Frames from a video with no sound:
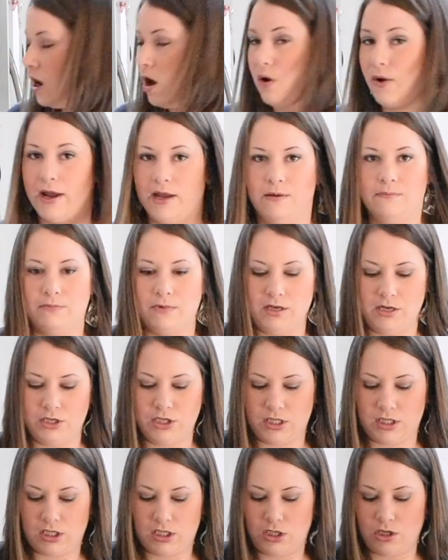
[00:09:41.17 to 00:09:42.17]
Okay, I'm gonna
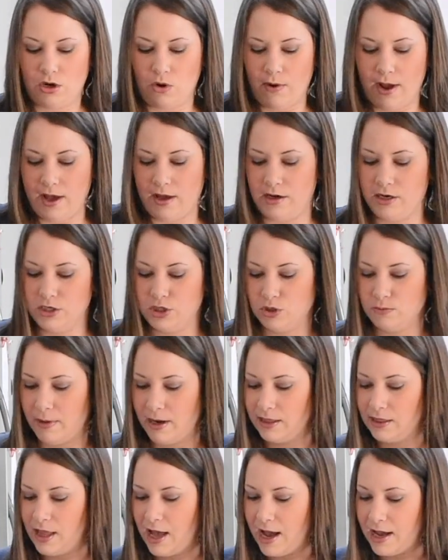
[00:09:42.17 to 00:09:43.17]
just go ahead and do my
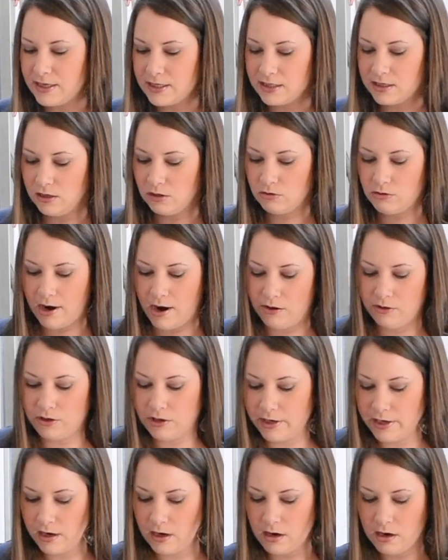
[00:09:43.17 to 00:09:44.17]
last little
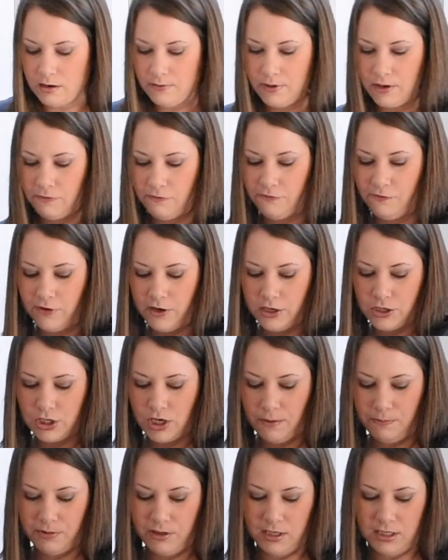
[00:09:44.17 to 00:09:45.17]
growler here and finish
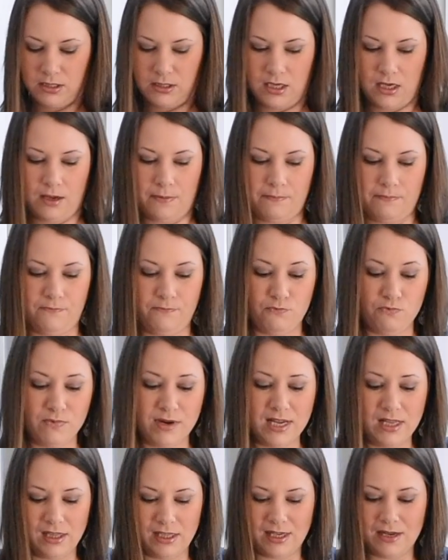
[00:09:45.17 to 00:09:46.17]
up this
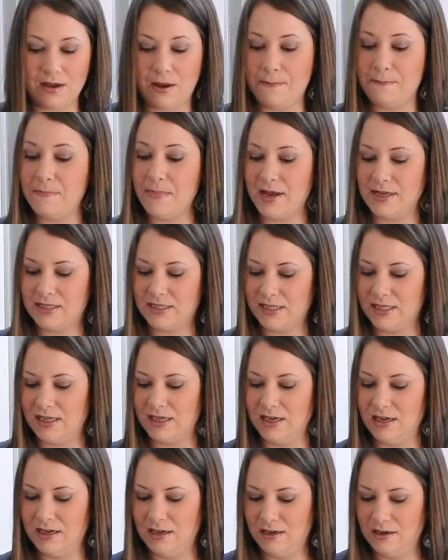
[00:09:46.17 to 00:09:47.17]
really
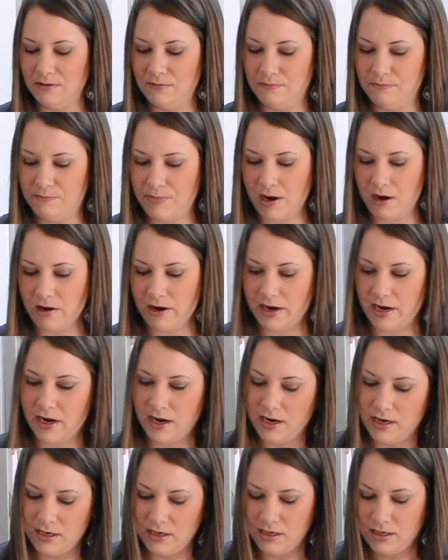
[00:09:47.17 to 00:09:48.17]
messy
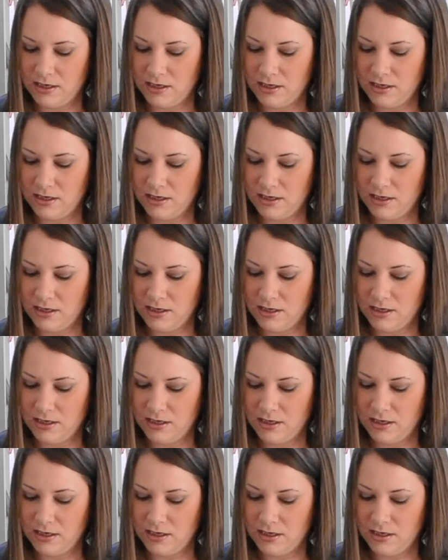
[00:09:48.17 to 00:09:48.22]
berry